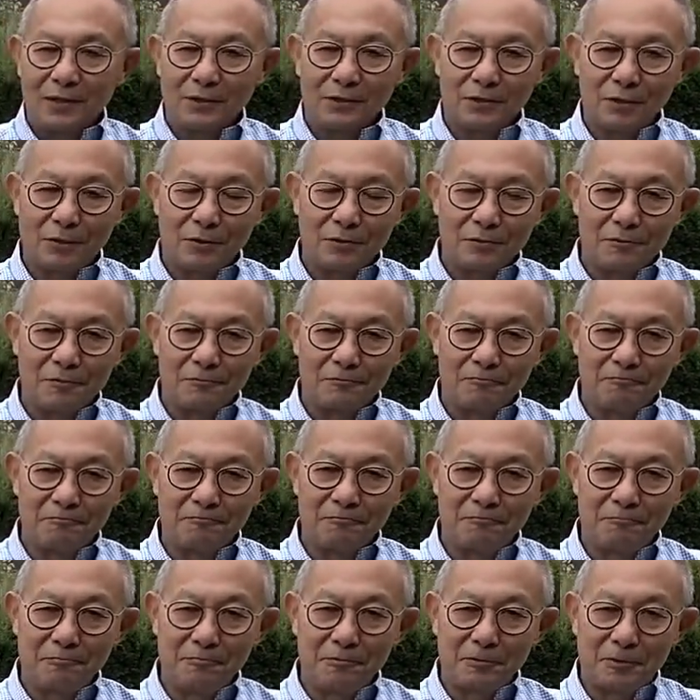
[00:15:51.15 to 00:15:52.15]
So
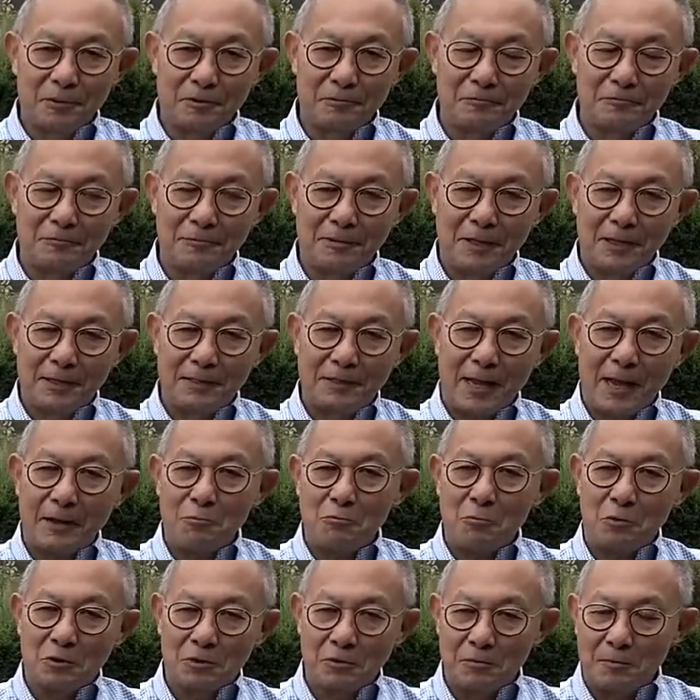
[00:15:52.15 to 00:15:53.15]

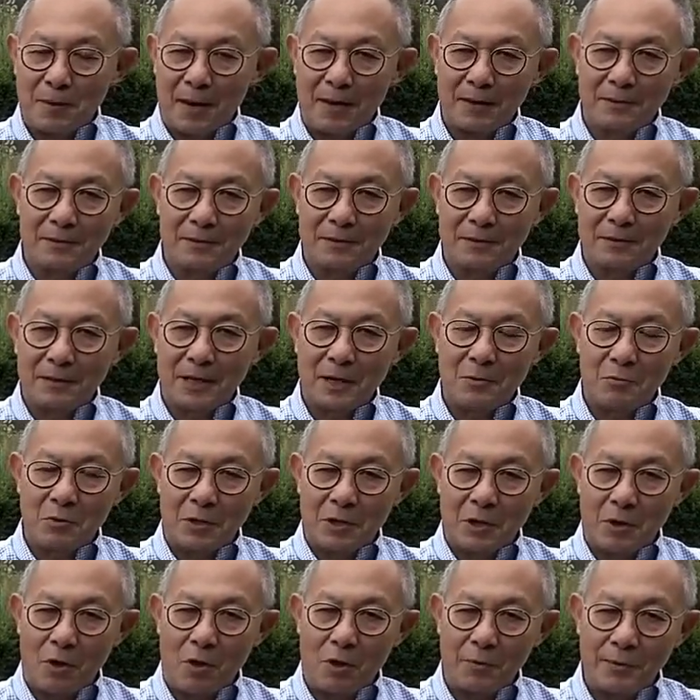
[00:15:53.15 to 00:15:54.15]
that was they
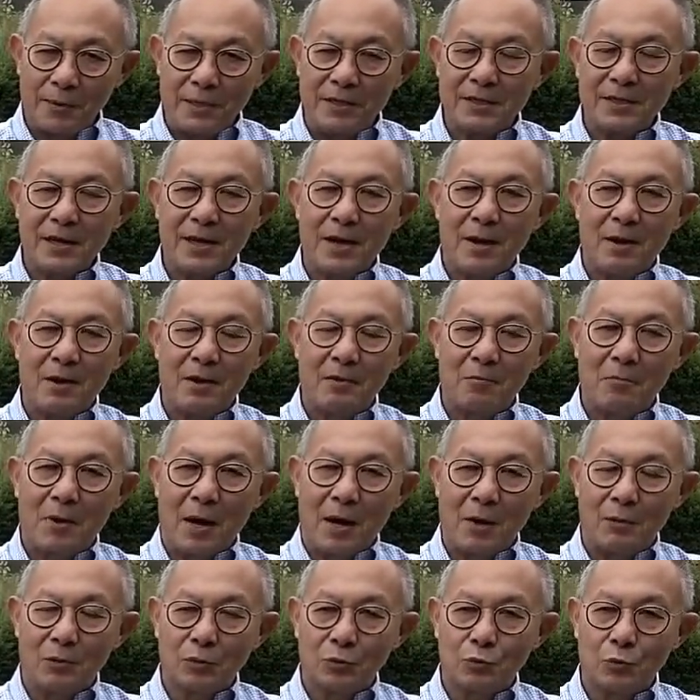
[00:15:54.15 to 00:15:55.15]
were the hobbies
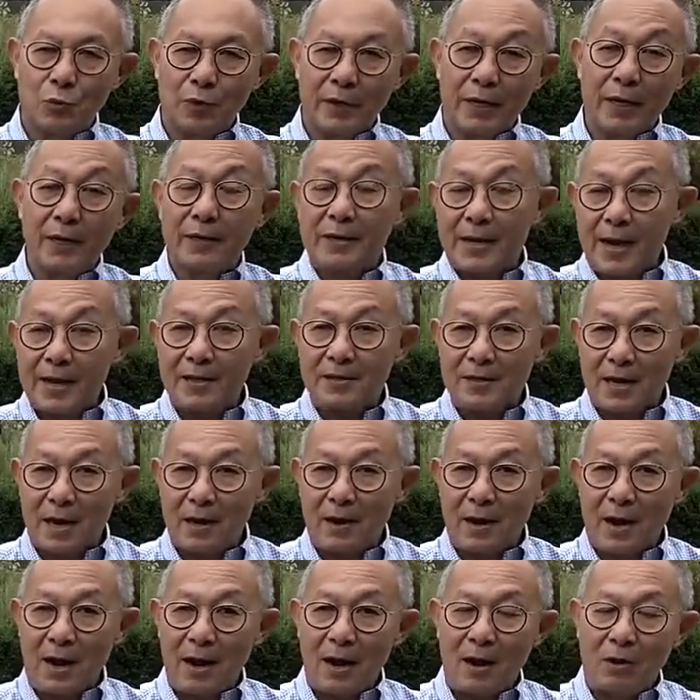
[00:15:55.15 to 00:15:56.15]
while I was working. Yes,
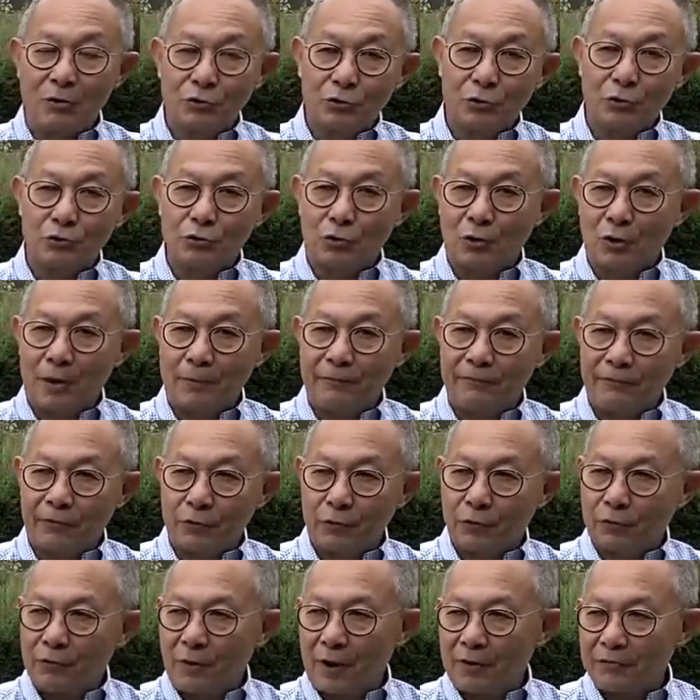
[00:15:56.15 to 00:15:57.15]
I also took up
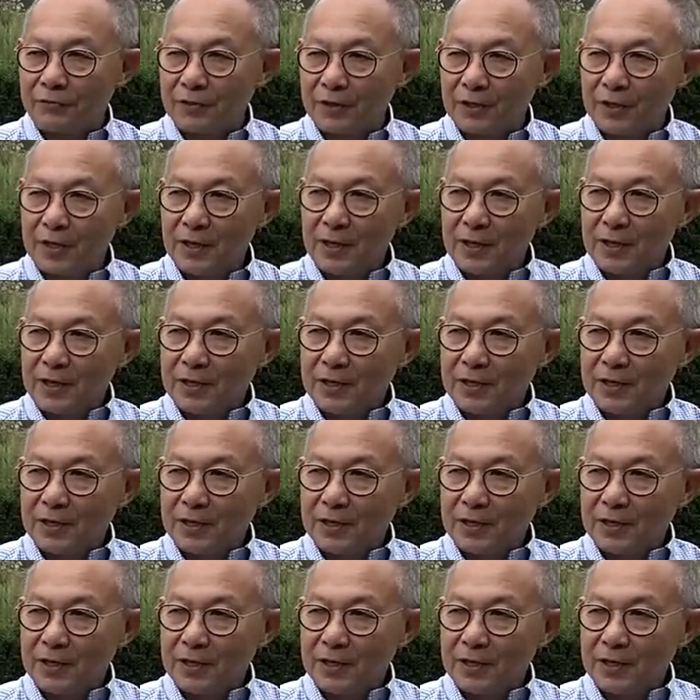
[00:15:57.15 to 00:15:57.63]
photography.